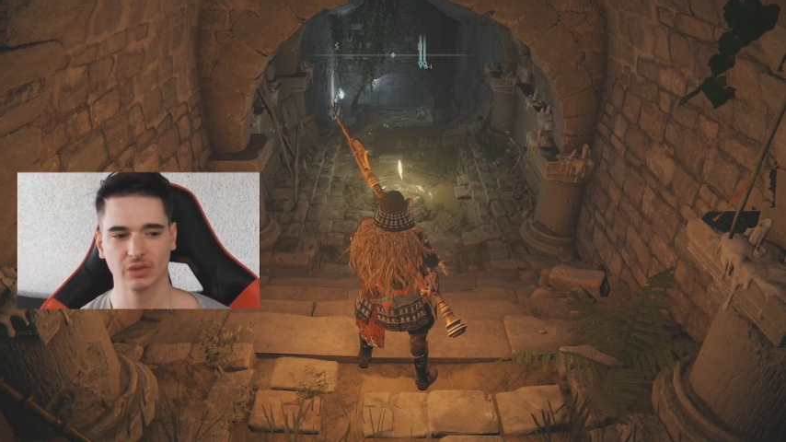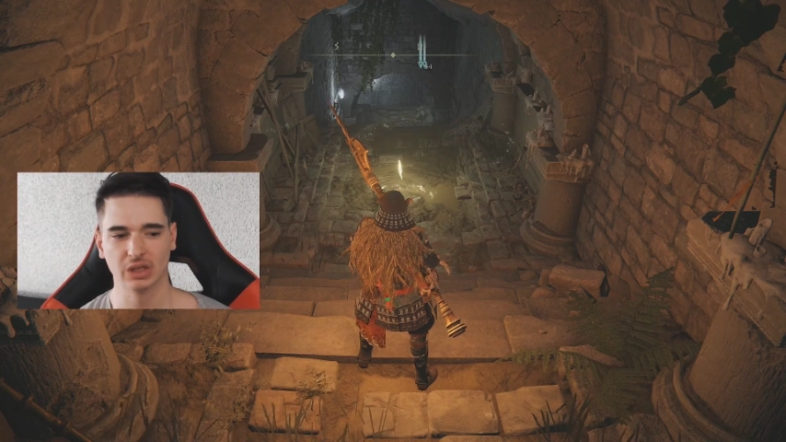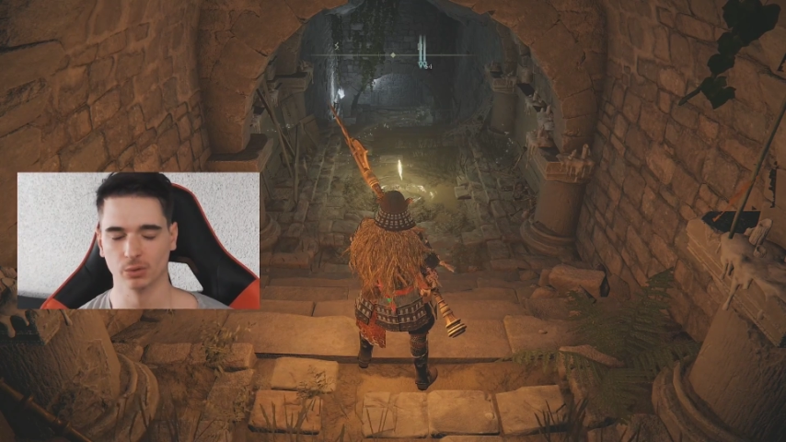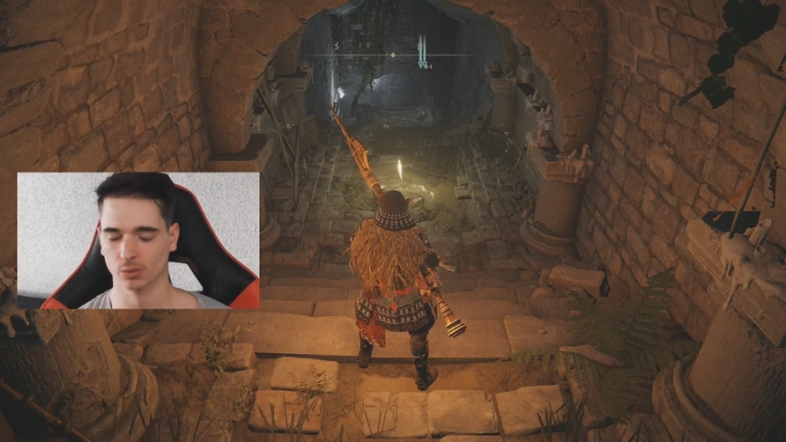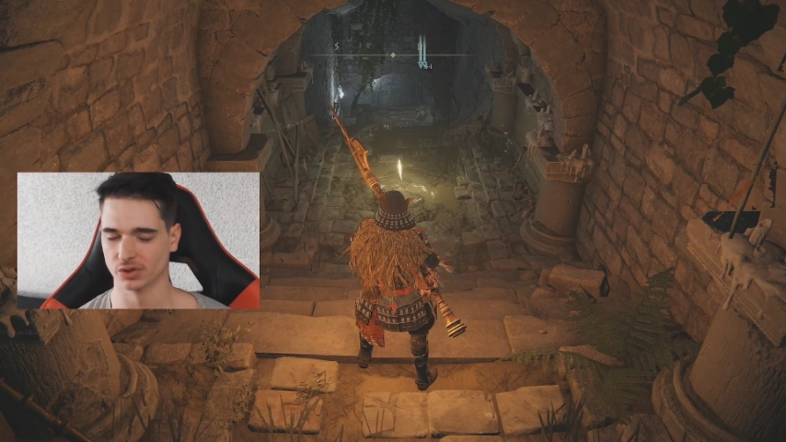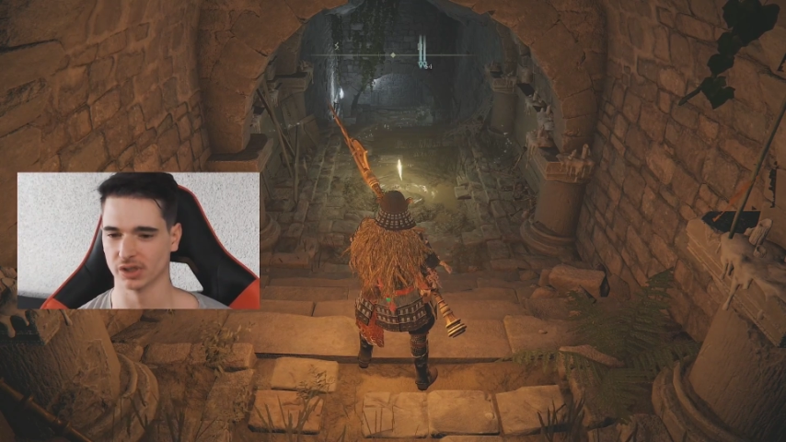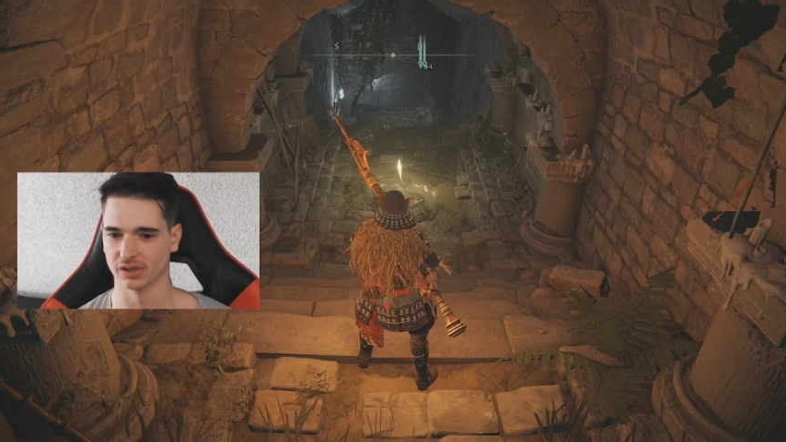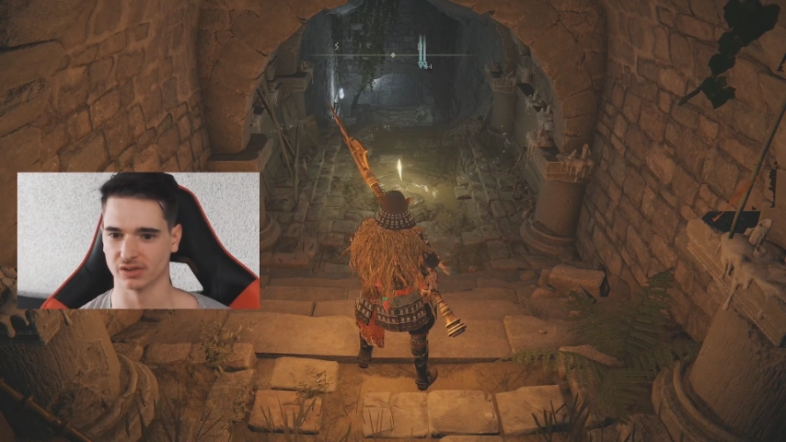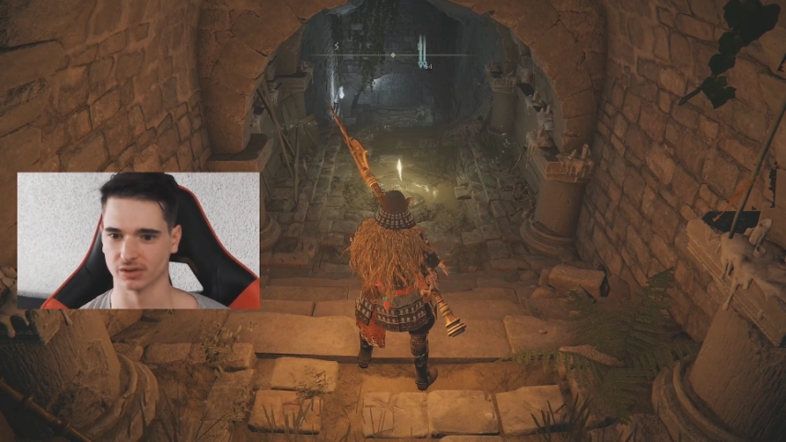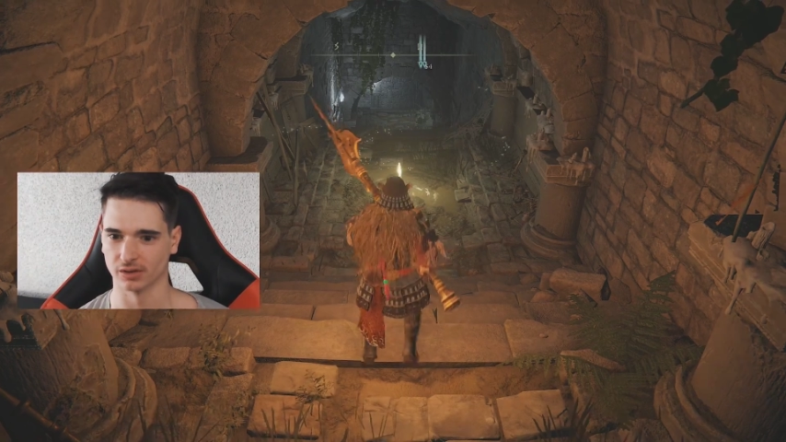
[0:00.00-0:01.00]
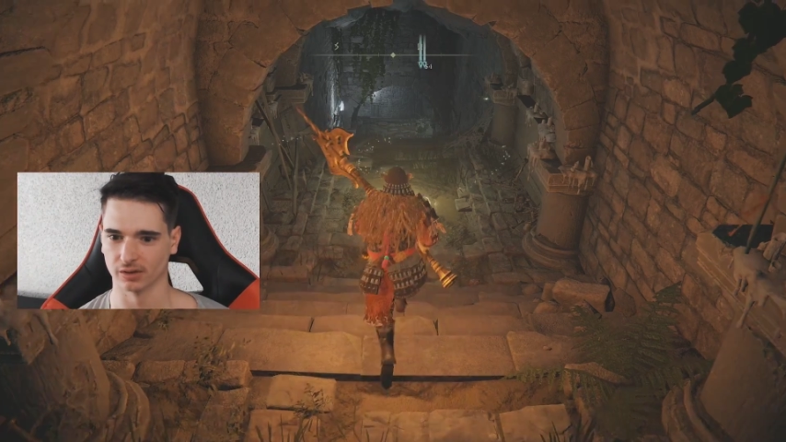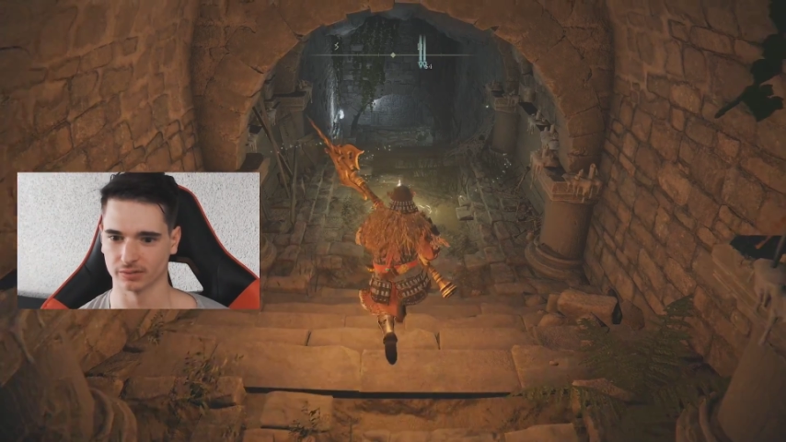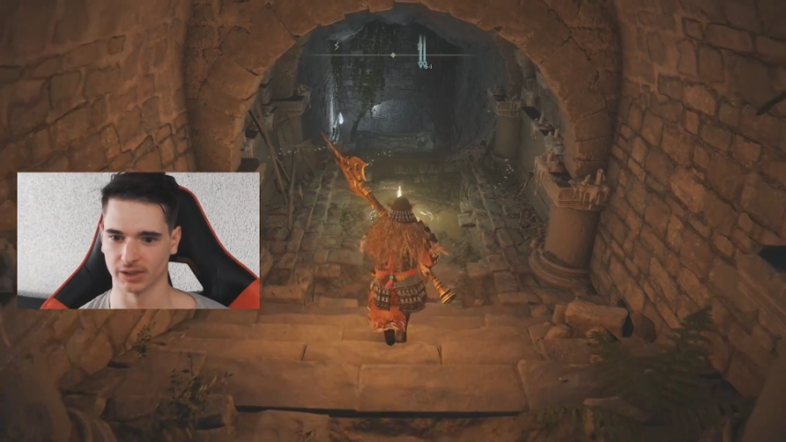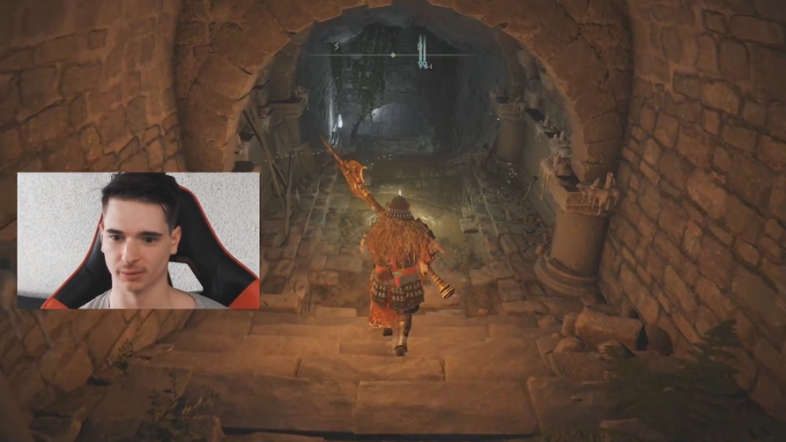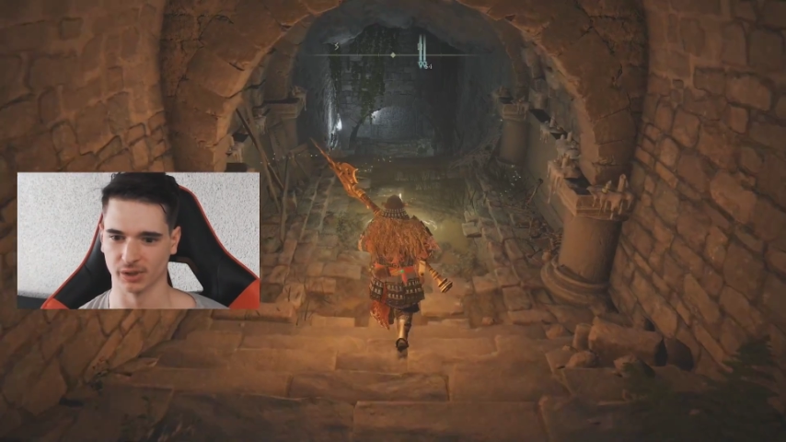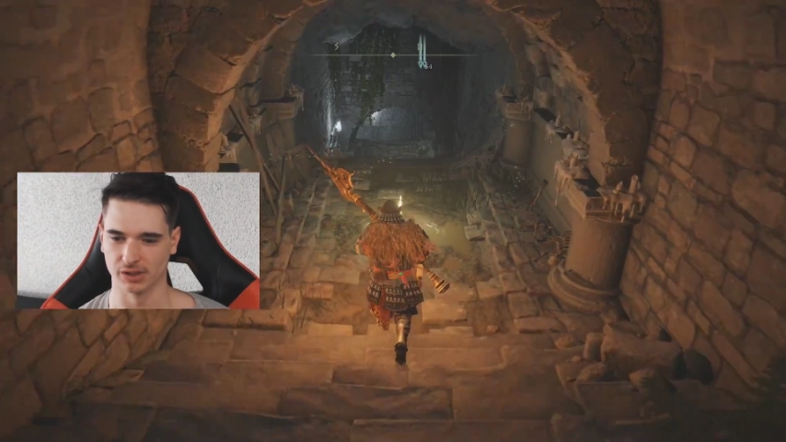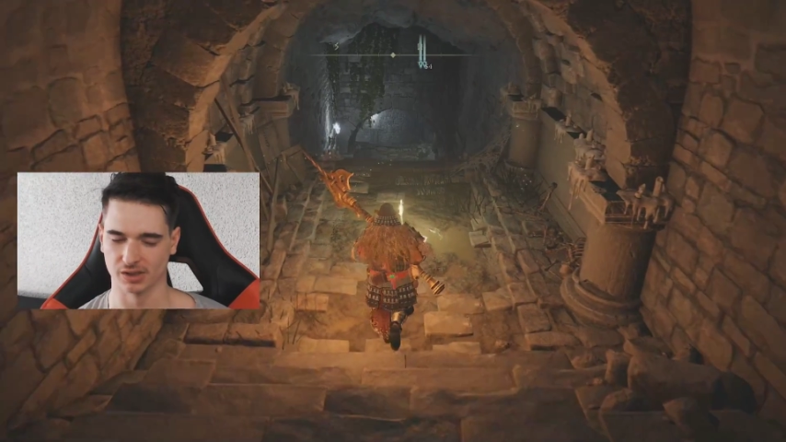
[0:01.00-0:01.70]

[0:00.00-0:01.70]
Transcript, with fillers: We'll say it's good enough. Anyways,